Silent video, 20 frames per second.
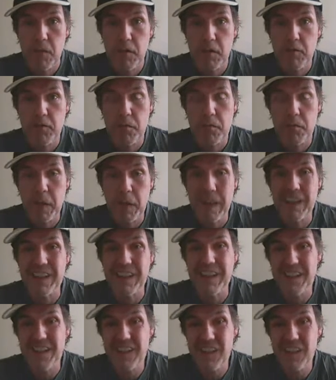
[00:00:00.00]
which would be
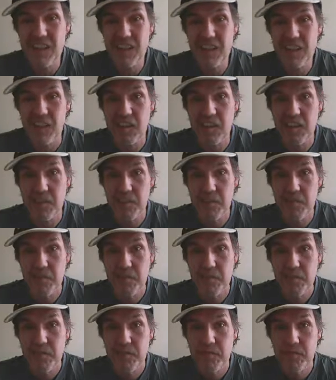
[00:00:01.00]
consistent
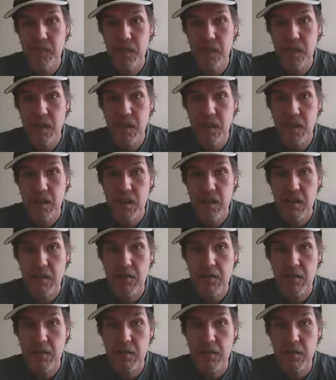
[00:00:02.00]

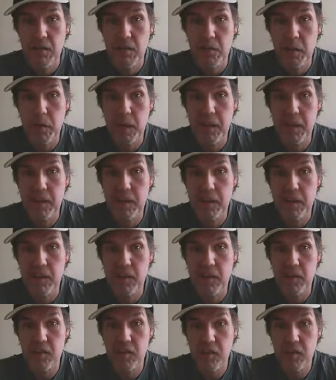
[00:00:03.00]
with being
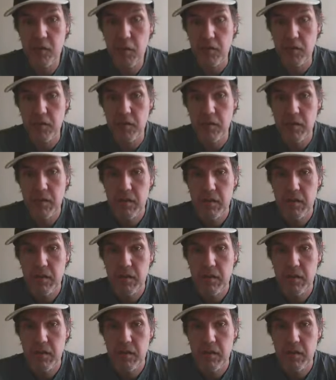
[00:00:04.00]
against God.